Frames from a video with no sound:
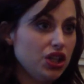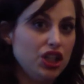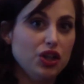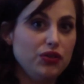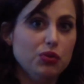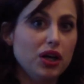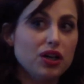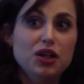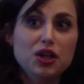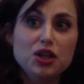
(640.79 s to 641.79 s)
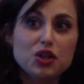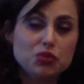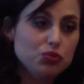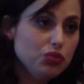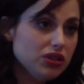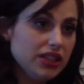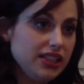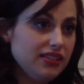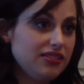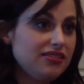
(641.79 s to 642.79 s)
You know, if you want a
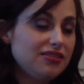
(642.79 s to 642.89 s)
really